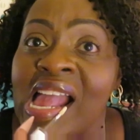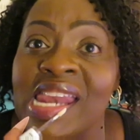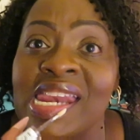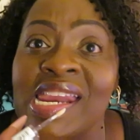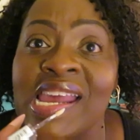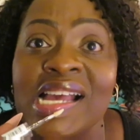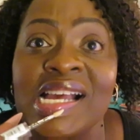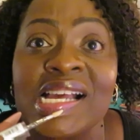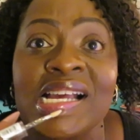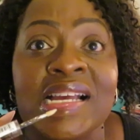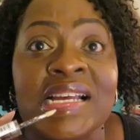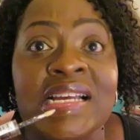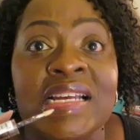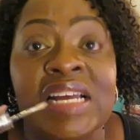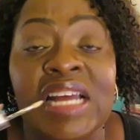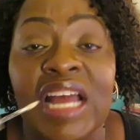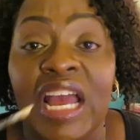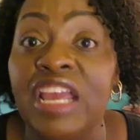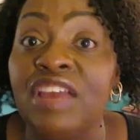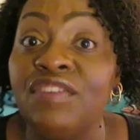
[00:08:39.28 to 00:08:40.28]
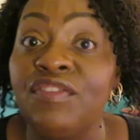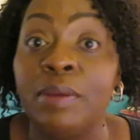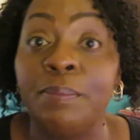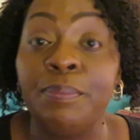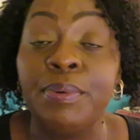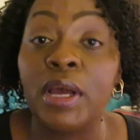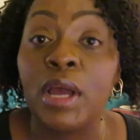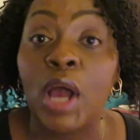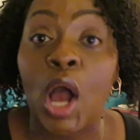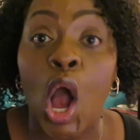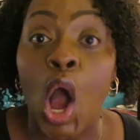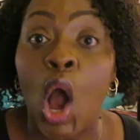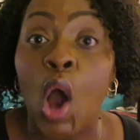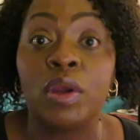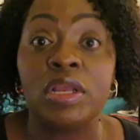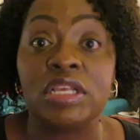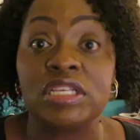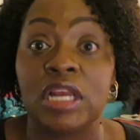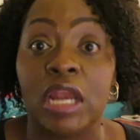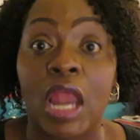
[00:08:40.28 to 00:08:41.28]
Now, I ain't gonna put
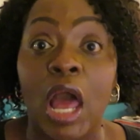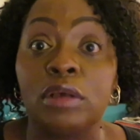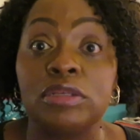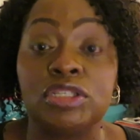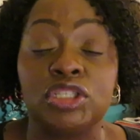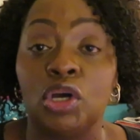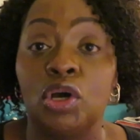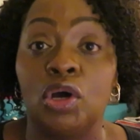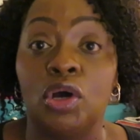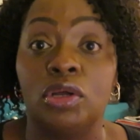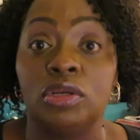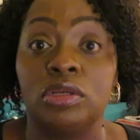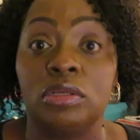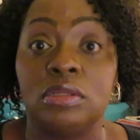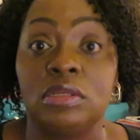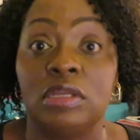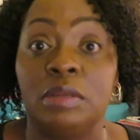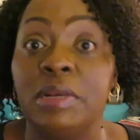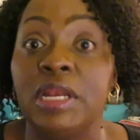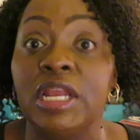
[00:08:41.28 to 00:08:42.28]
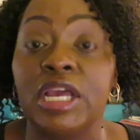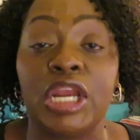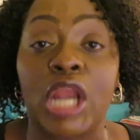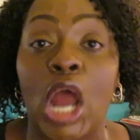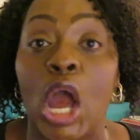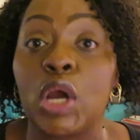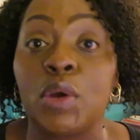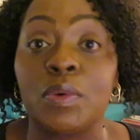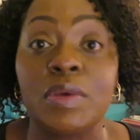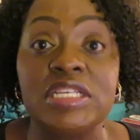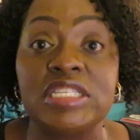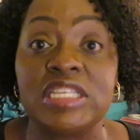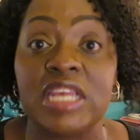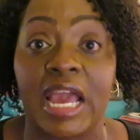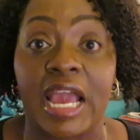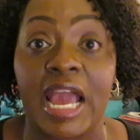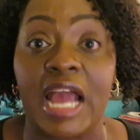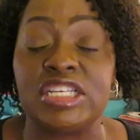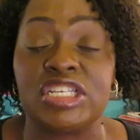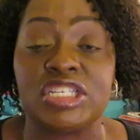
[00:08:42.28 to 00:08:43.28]
all this gloss on to be looking all greasy
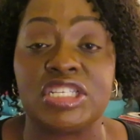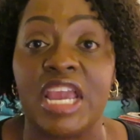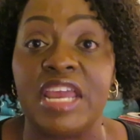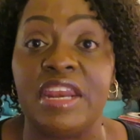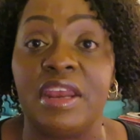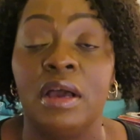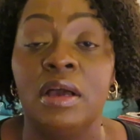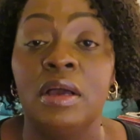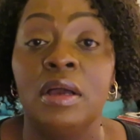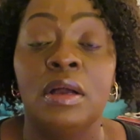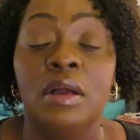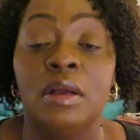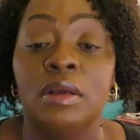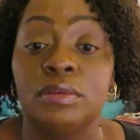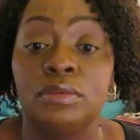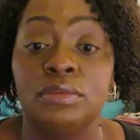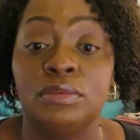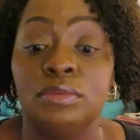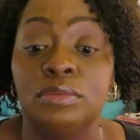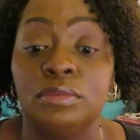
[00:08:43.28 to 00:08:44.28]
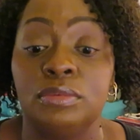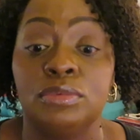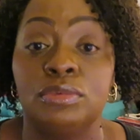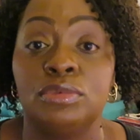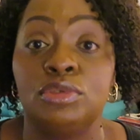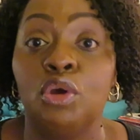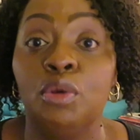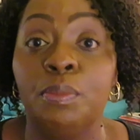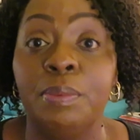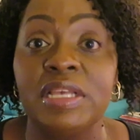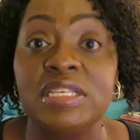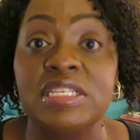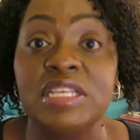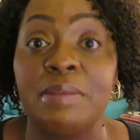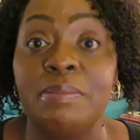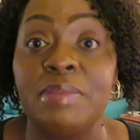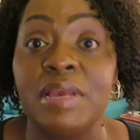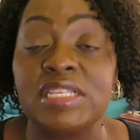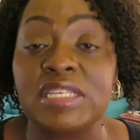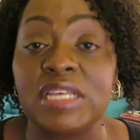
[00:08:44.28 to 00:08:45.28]
like I just ate a two-piece
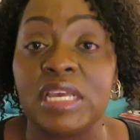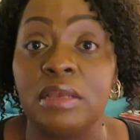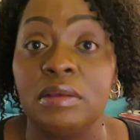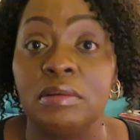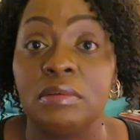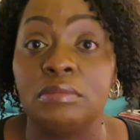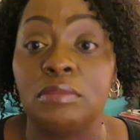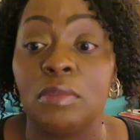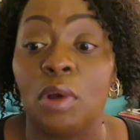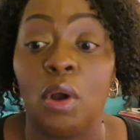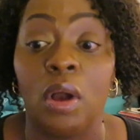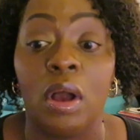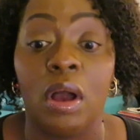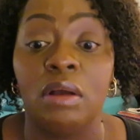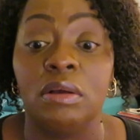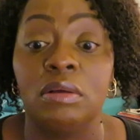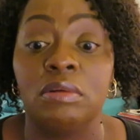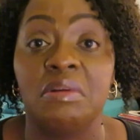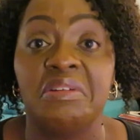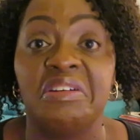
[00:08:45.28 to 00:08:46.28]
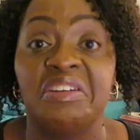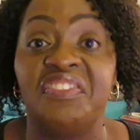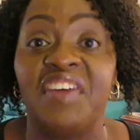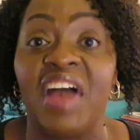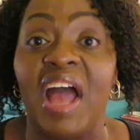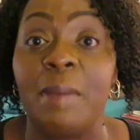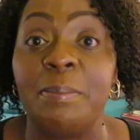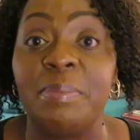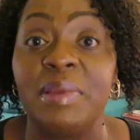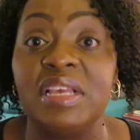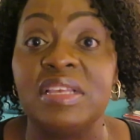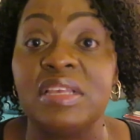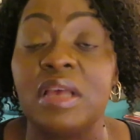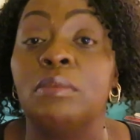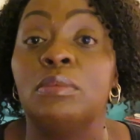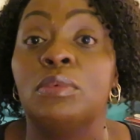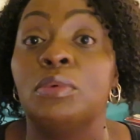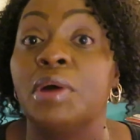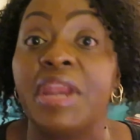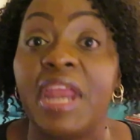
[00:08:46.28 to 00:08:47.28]
and a biscuit or a five-piece
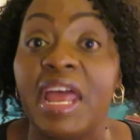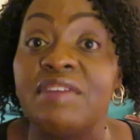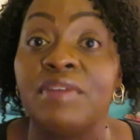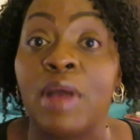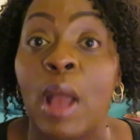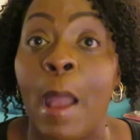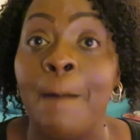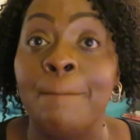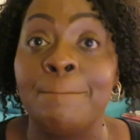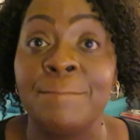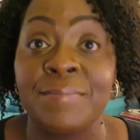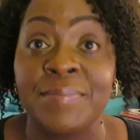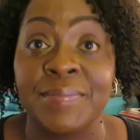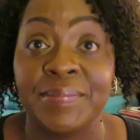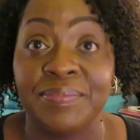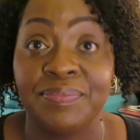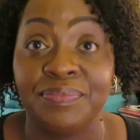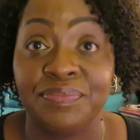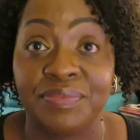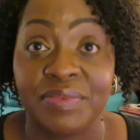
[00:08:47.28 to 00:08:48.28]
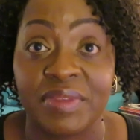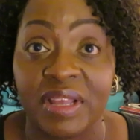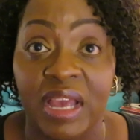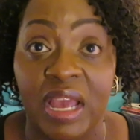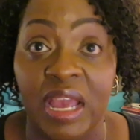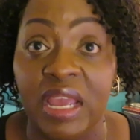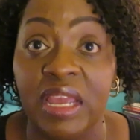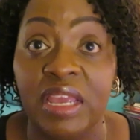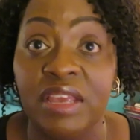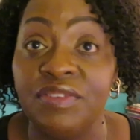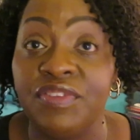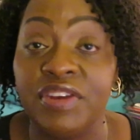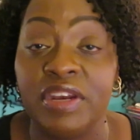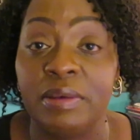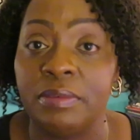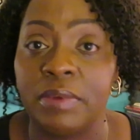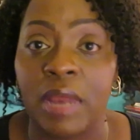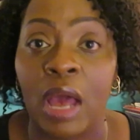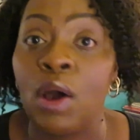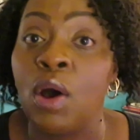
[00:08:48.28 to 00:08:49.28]
or whatever. I ain't
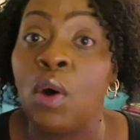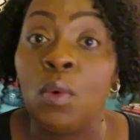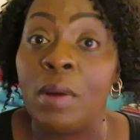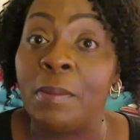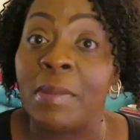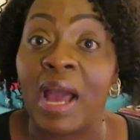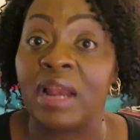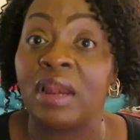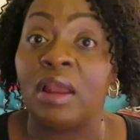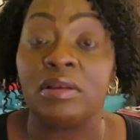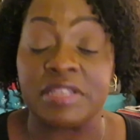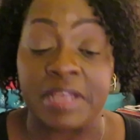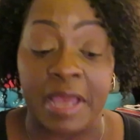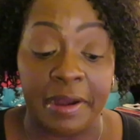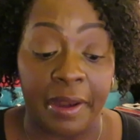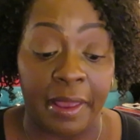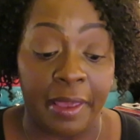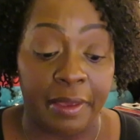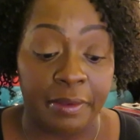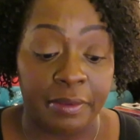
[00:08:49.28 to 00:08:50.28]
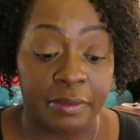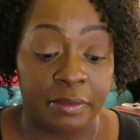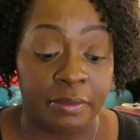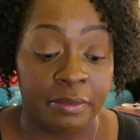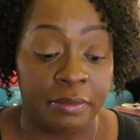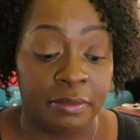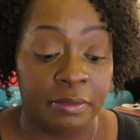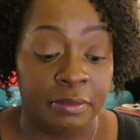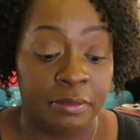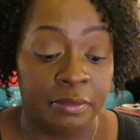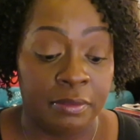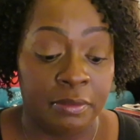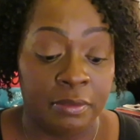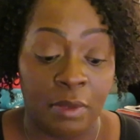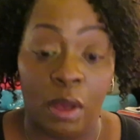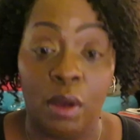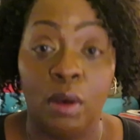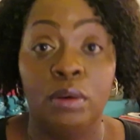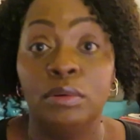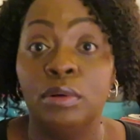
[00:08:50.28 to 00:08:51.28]
finna, I don't want my gloss like that.
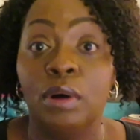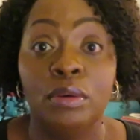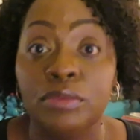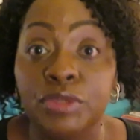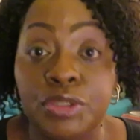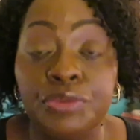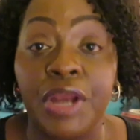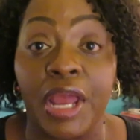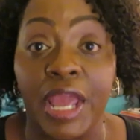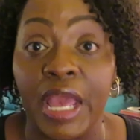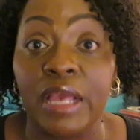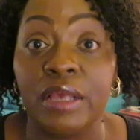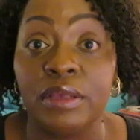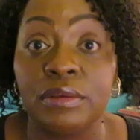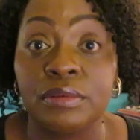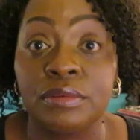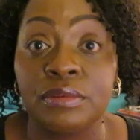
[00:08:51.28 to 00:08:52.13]
I don't want to do that.